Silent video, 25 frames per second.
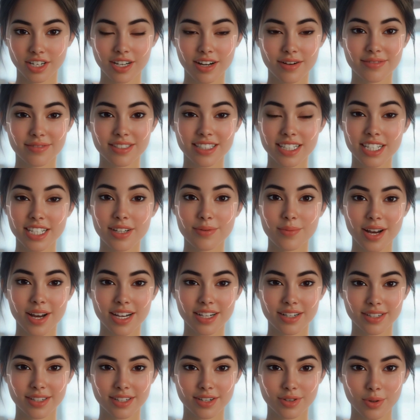of T
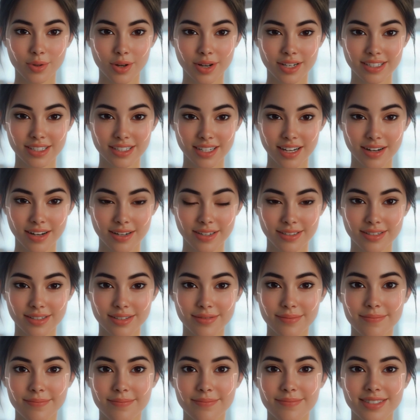regulatory cells.
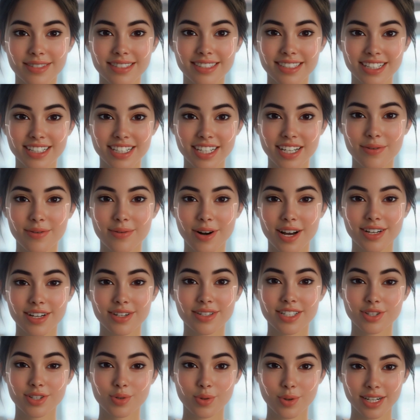T
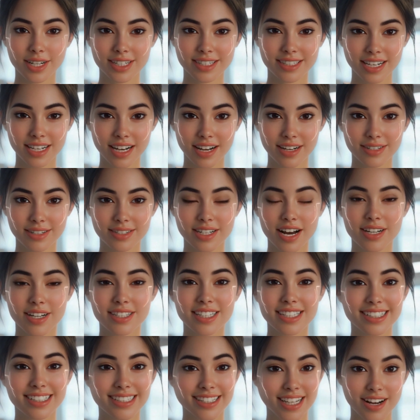regulatory cells are
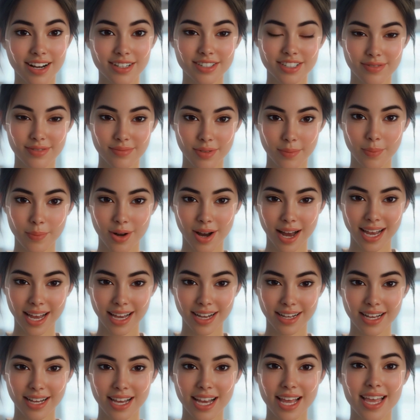the cells of the
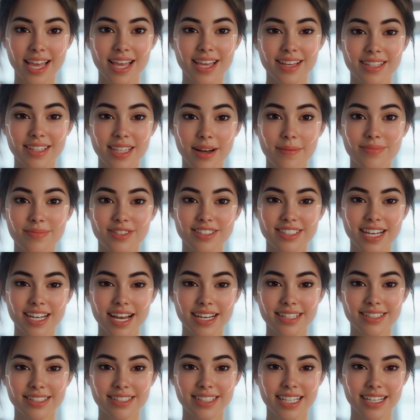brain,
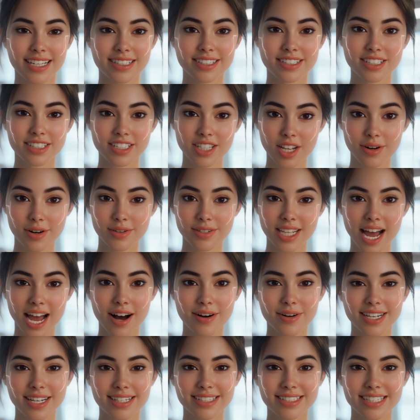lymphocytes that slow
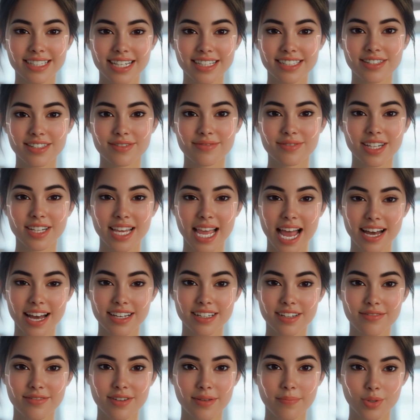down excessively
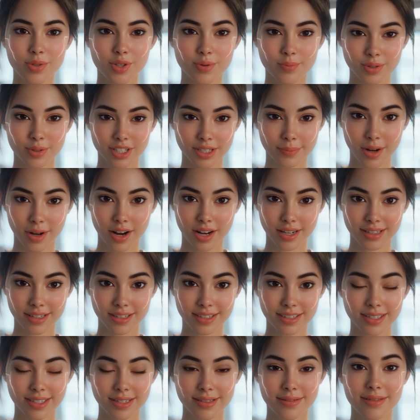active immune
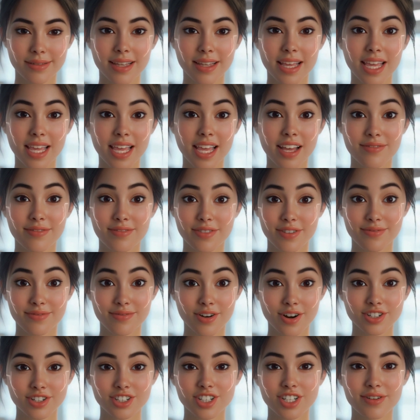response. If the
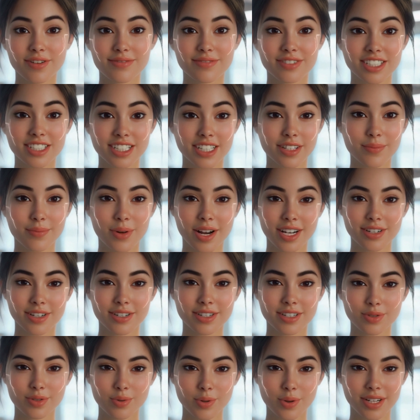function of T
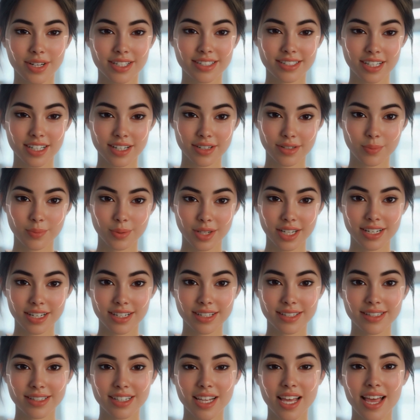regulatory cells
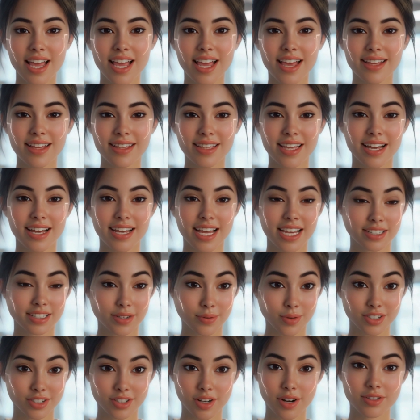weakens, then as a
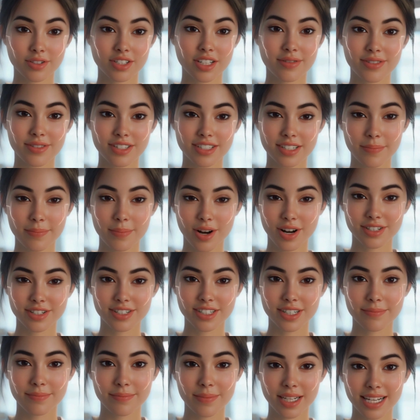result of this a
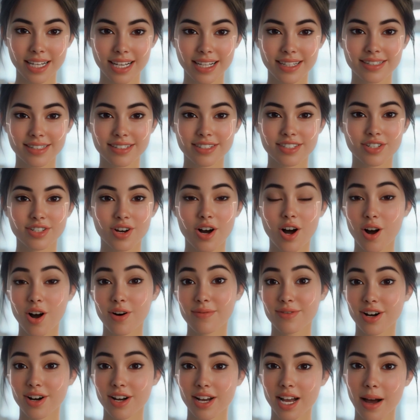person begins to
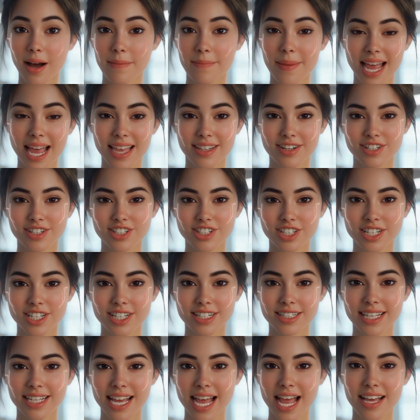overcome
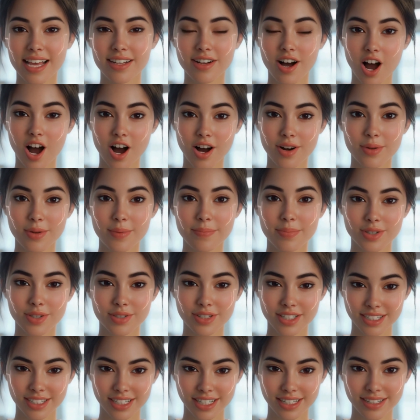allergies and autoimmune
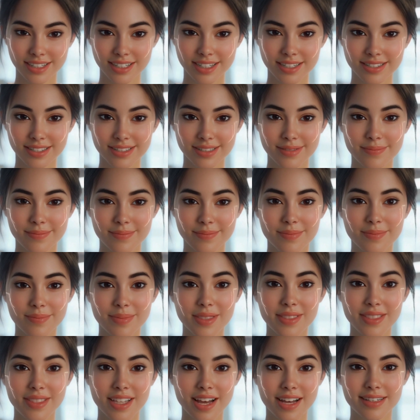diseases.
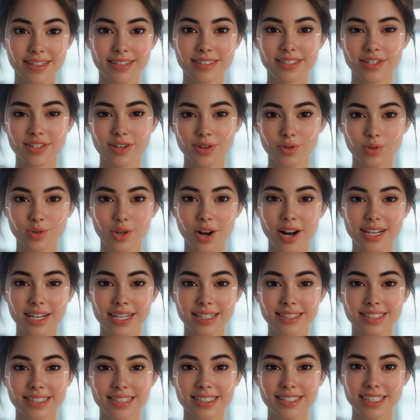Thus, chronic
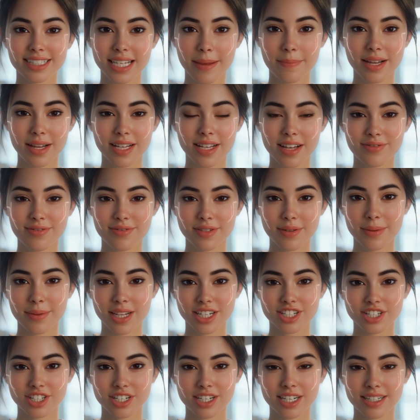systemic
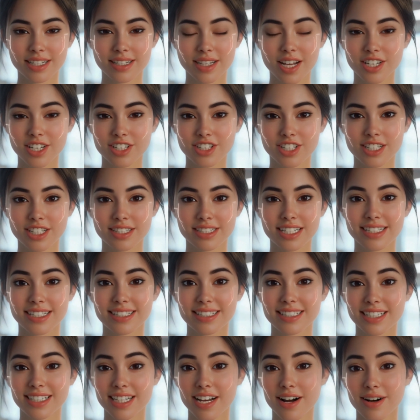inflammation, it launches a
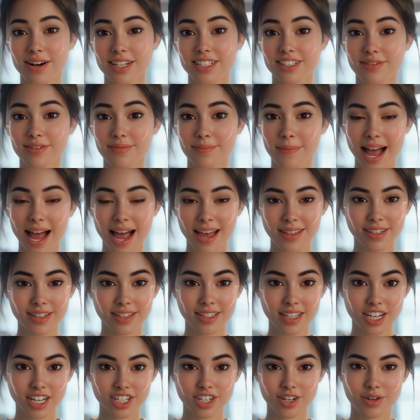series of
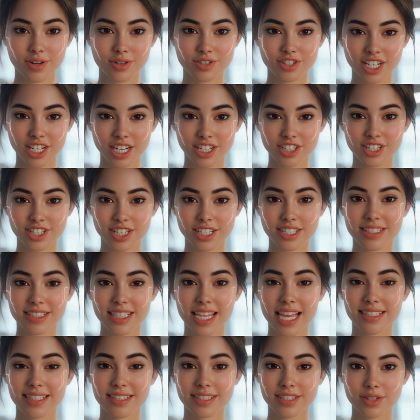pathological changes
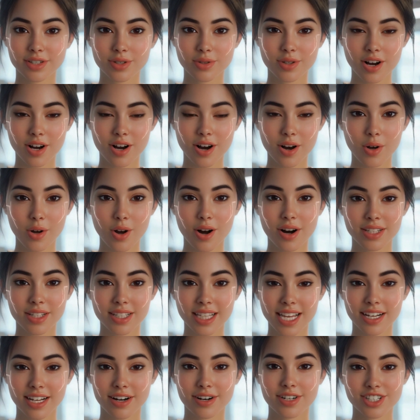that sooner or
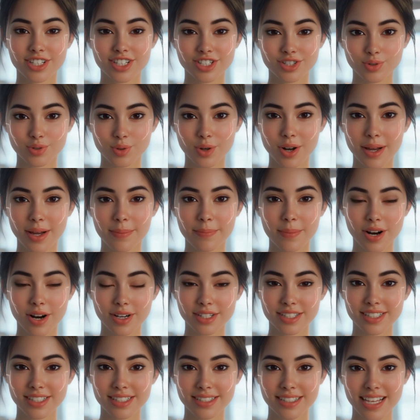later destroy a
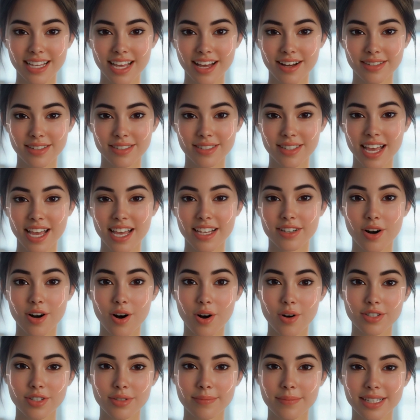person's health and
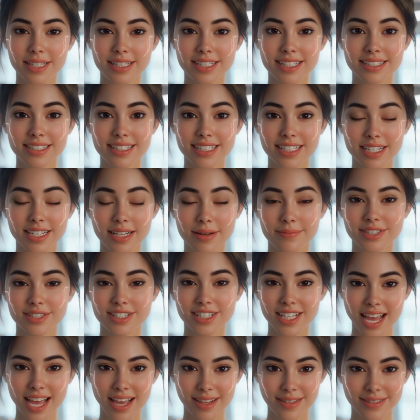ultimately lead him to
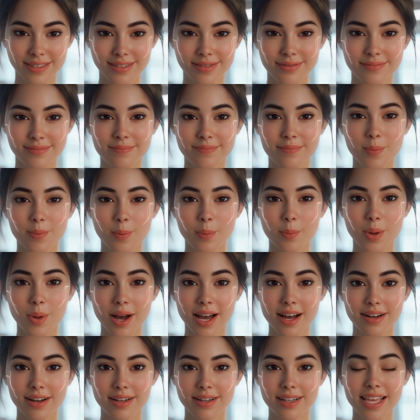death.
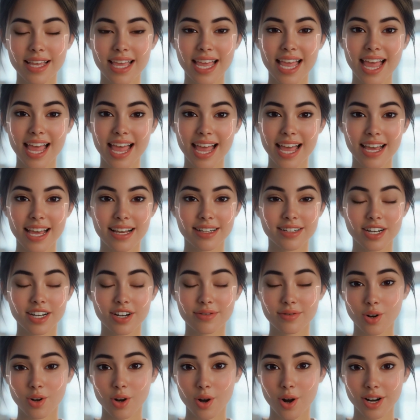Well, and
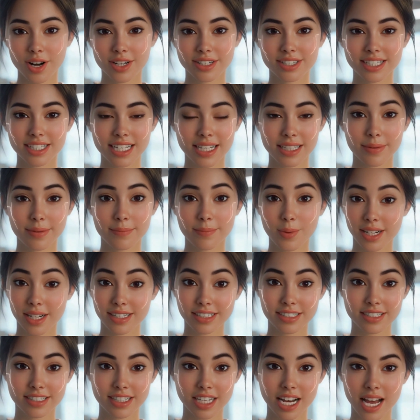of course, at the
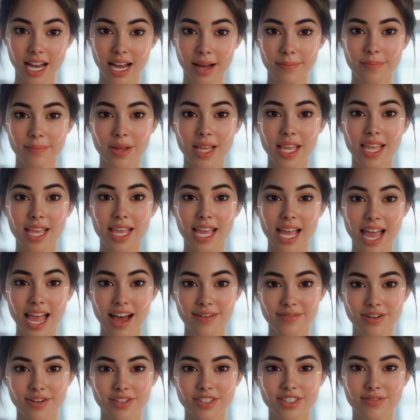present time,
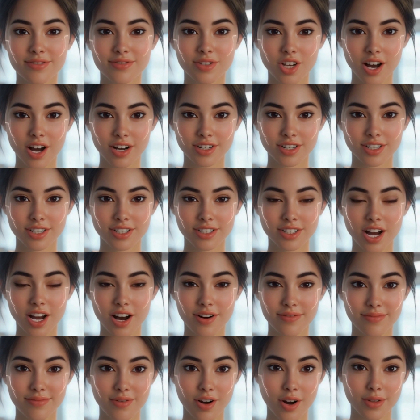efforts of doctors are
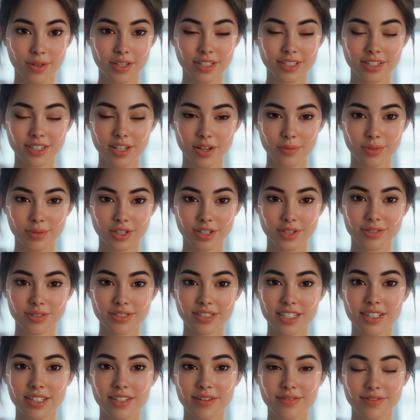focused on
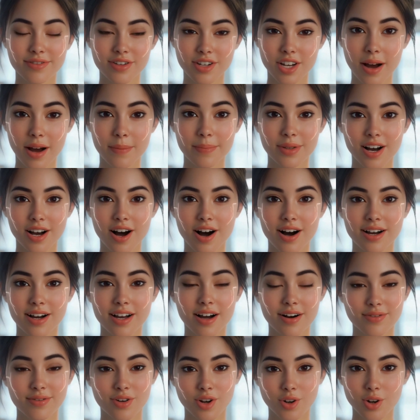reducing the phenomenon
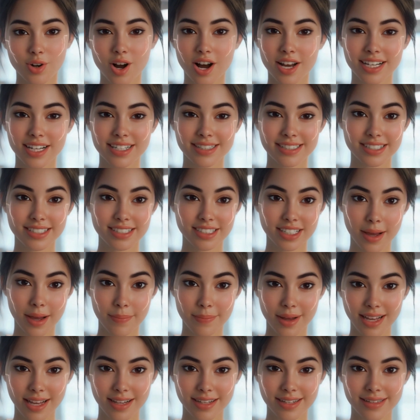of chronic
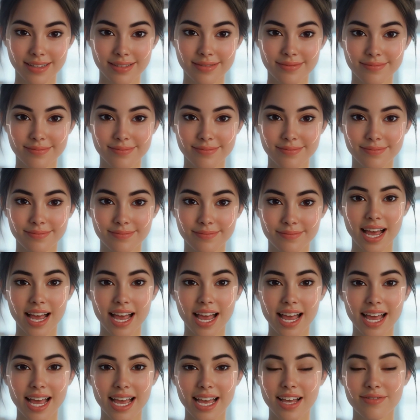systemic
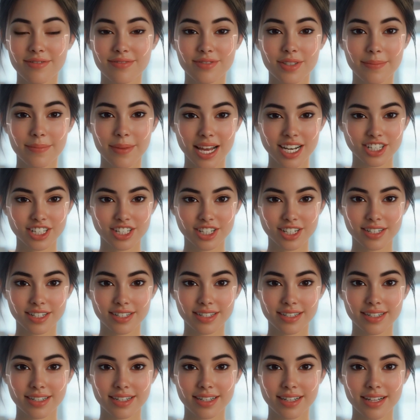
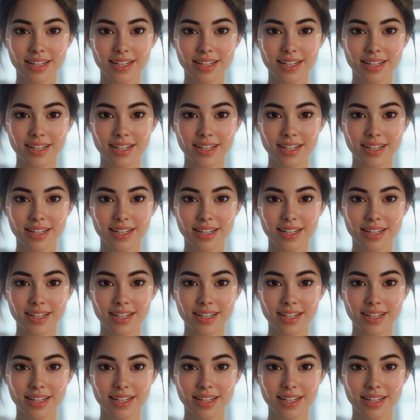inflammation.